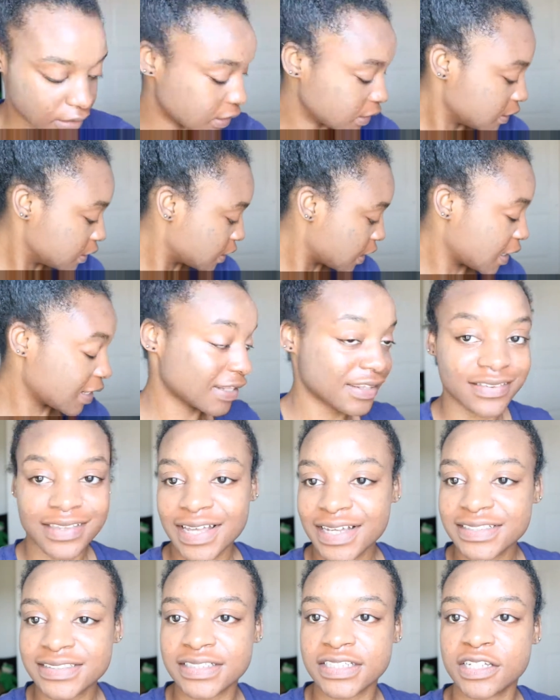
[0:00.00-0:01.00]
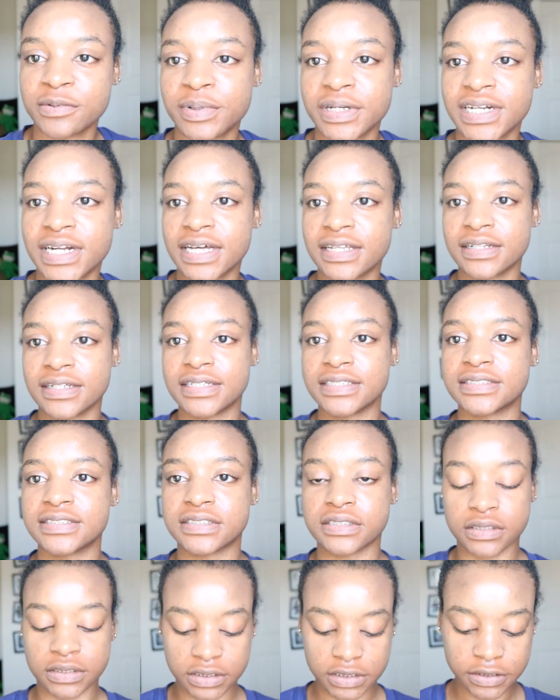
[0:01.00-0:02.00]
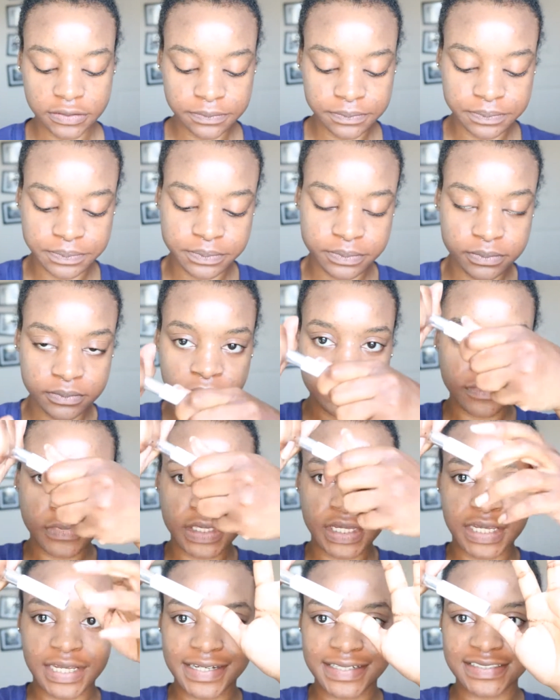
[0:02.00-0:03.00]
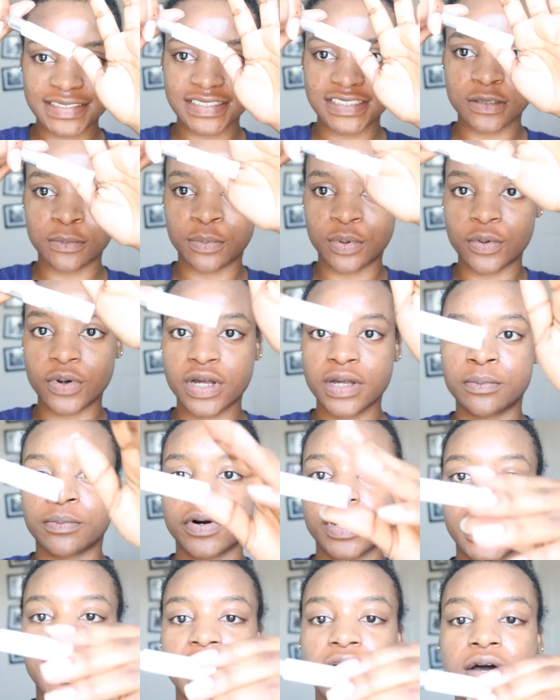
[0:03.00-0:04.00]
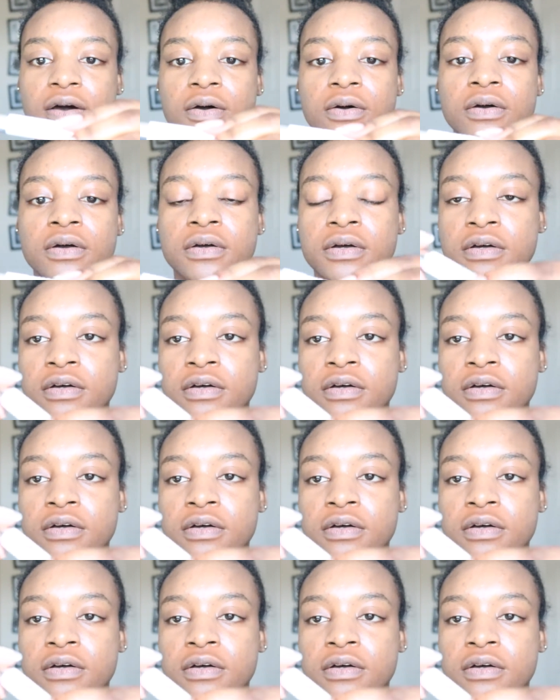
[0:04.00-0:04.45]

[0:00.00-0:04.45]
And lastly but not leastly is the boy brow.